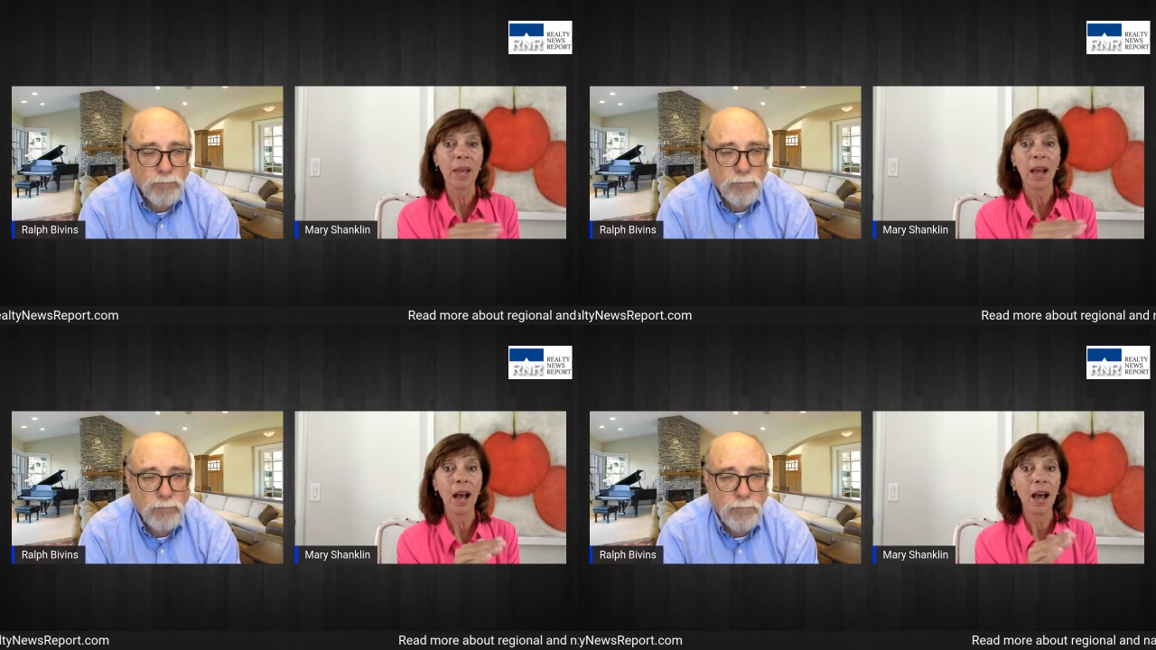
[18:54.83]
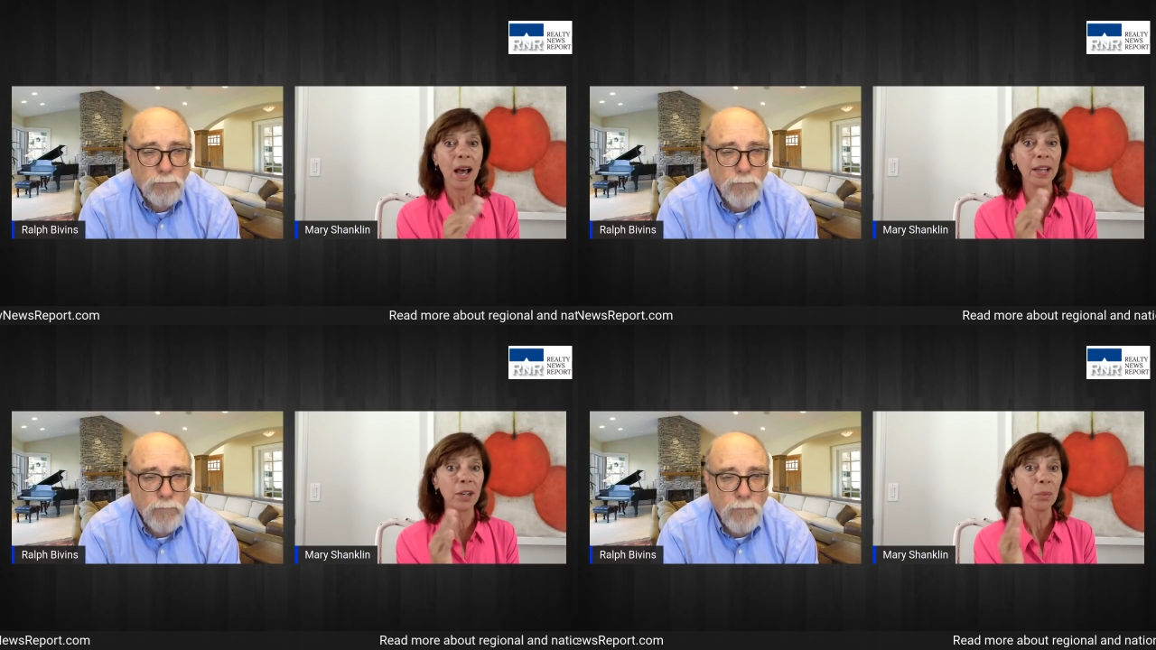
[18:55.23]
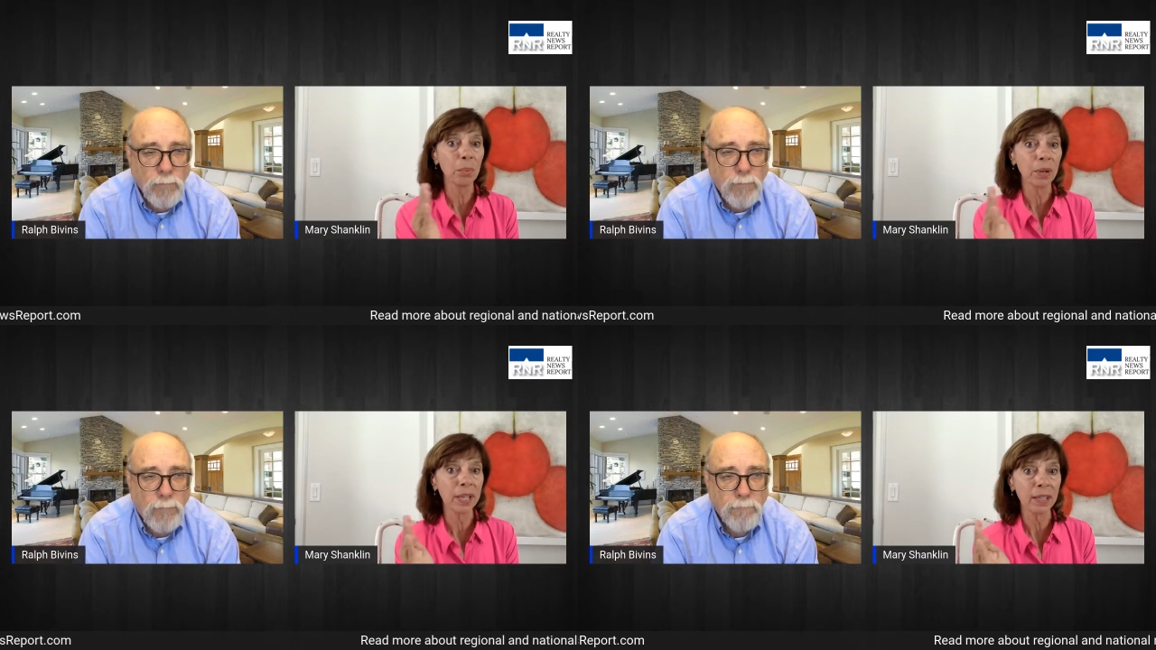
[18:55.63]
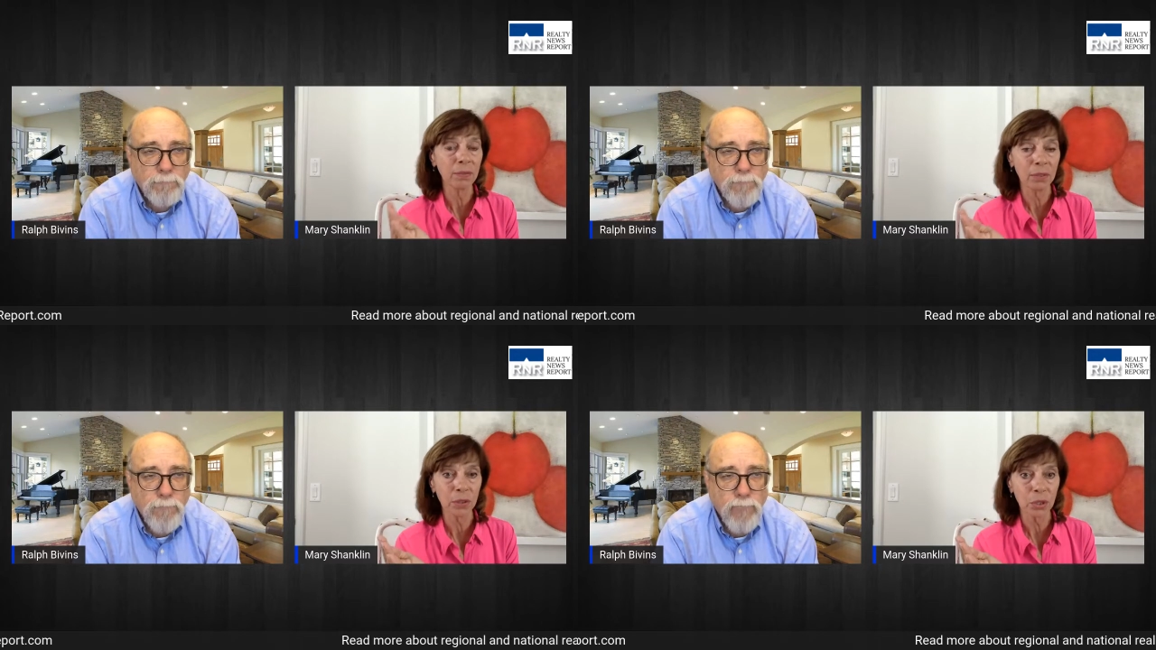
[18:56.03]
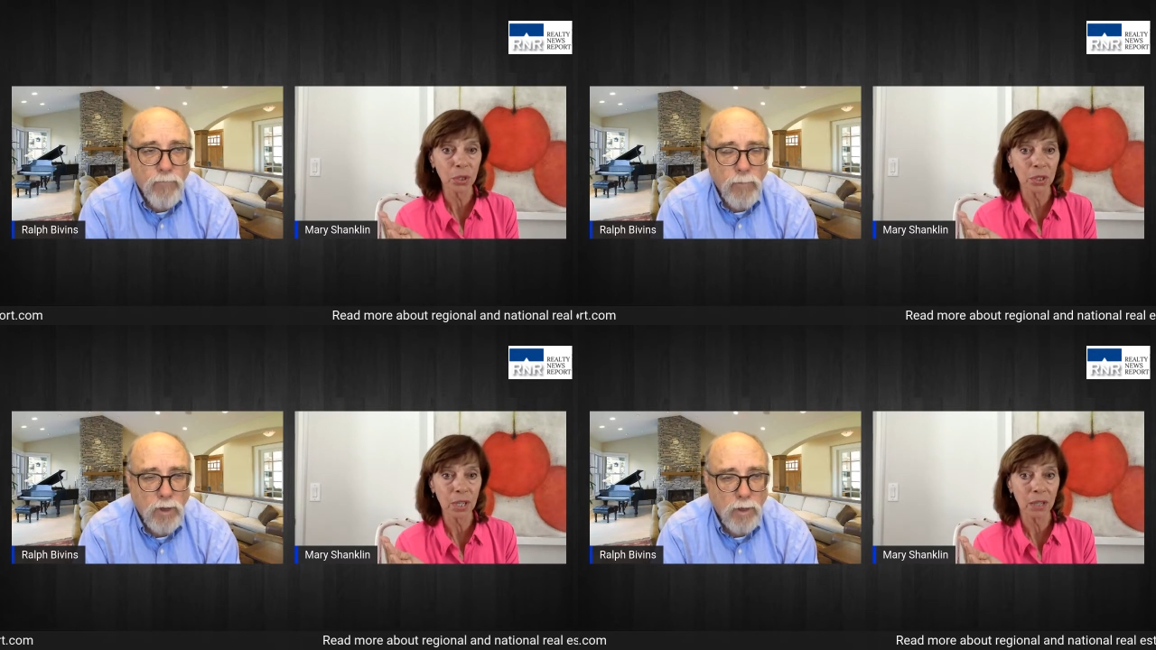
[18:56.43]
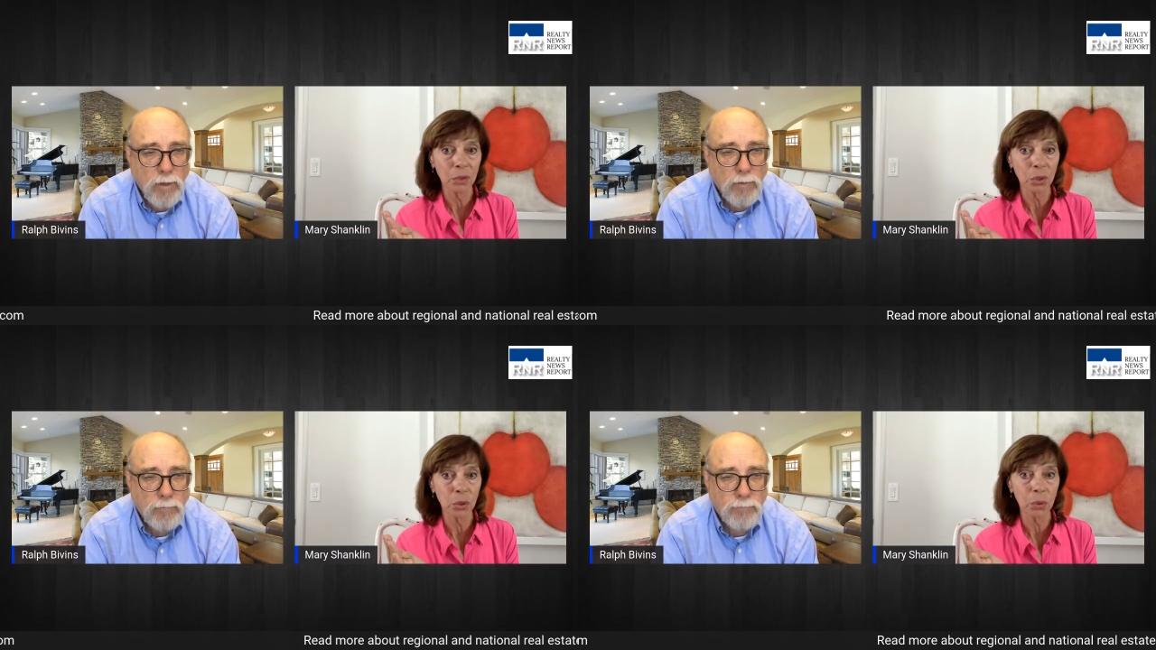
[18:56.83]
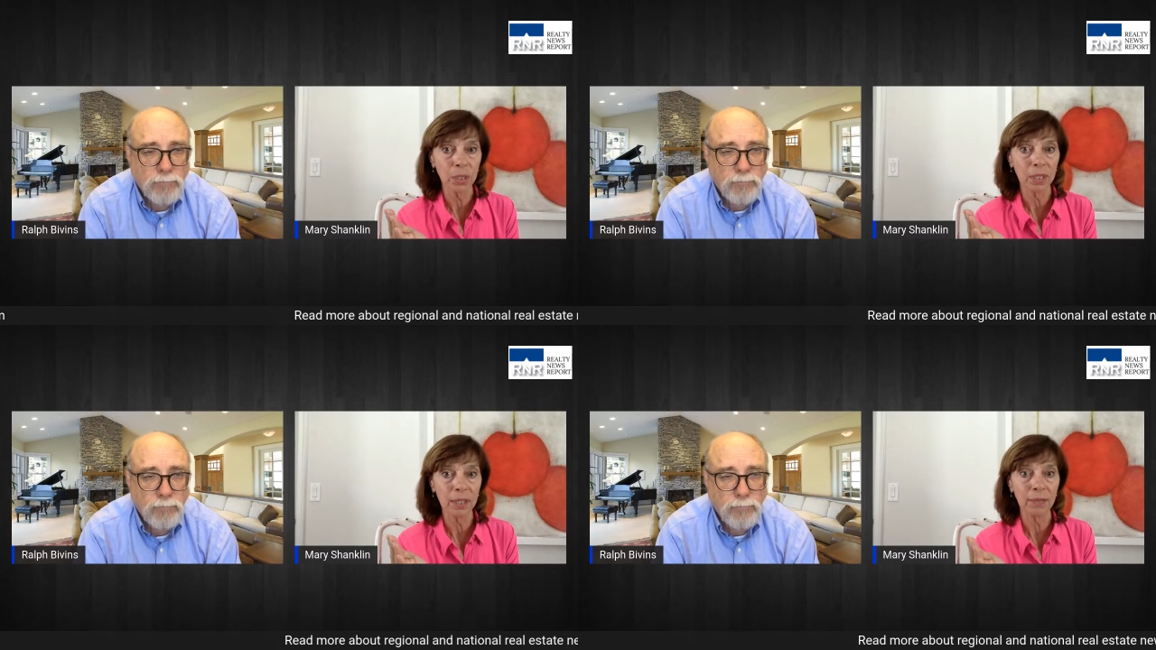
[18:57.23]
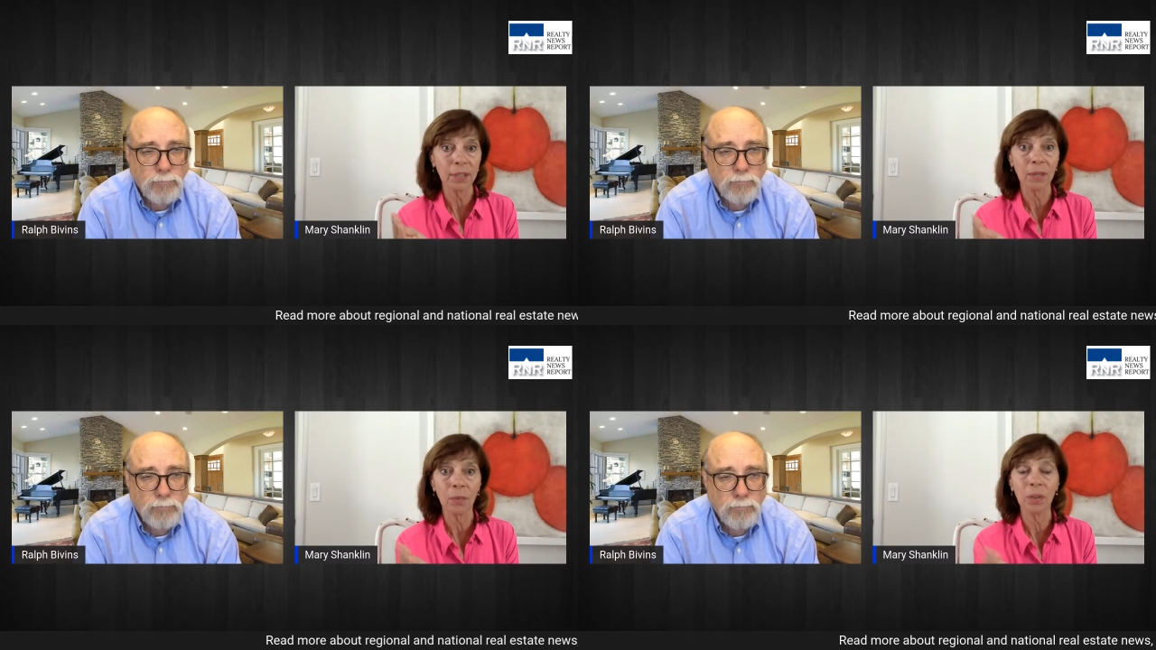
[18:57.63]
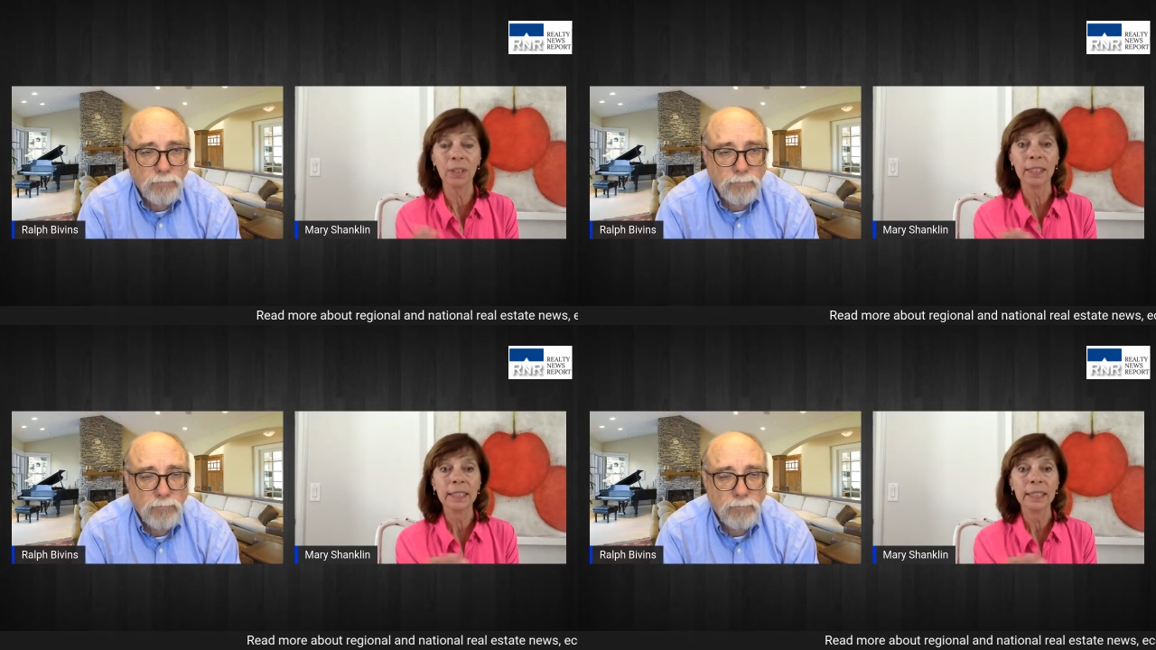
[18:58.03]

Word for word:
Speaker 1: higher brand version of story living, where